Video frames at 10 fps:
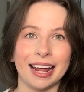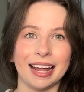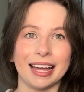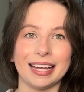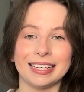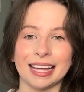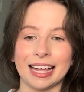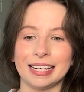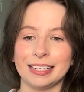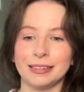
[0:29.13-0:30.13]
And
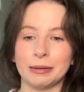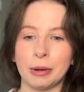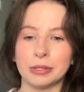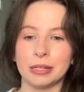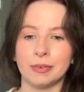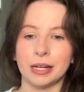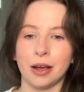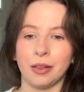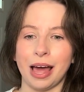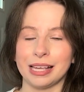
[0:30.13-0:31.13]
I didn't post a
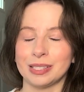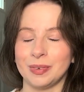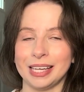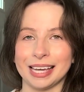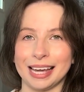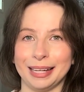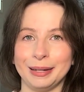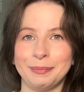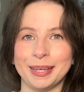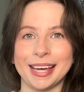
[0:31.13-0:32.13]
video last
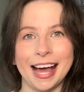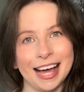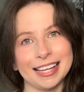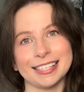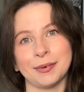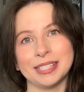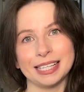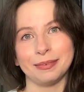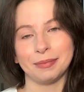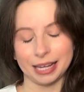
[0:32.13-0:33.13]
weekend because I was
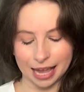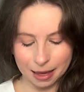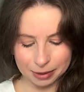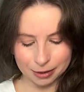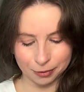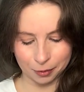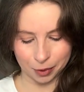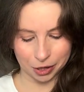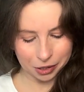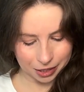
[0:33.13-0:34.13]
in Miami for
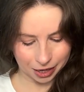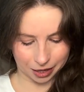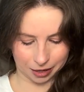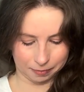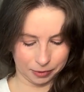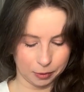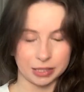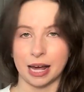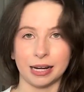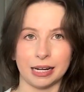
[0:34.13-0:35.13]
work. It
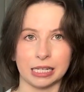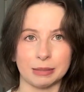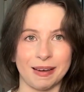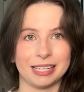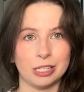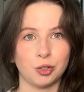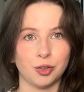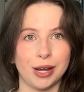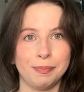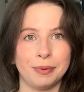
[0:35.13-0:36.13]
was not an expected
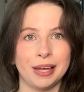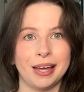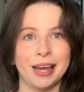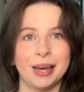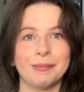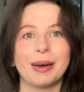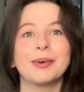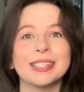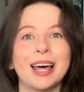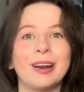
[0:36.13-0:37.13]
trip, but it
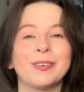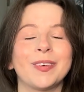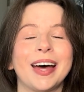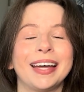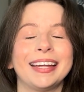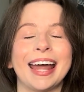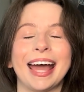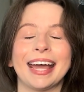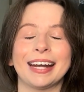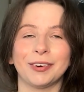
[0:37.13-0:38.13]
was a lot of fun.
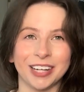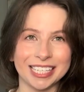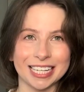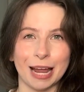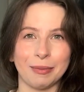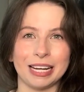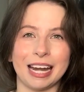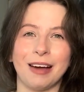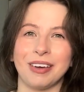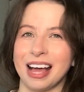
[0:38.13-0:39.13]
I had a great time. I did
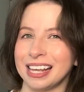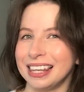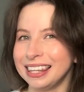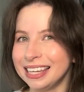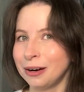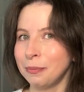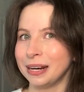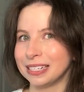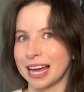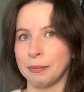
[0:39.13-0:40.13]
have a little
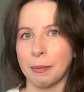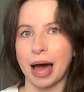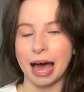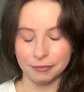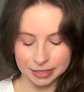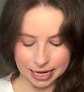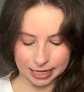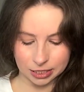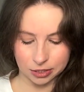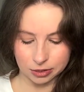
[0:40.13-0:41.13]
bit of time, about half a
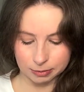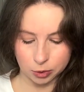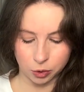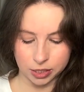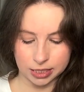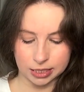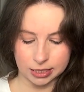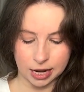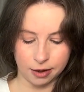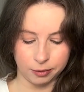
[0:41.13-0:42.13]
day, to do some touristy
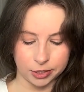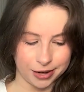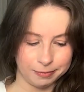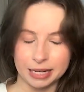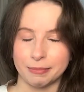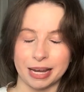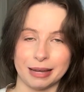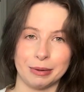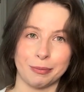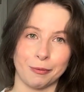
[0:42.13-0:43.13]
stuff, which I've been to Miami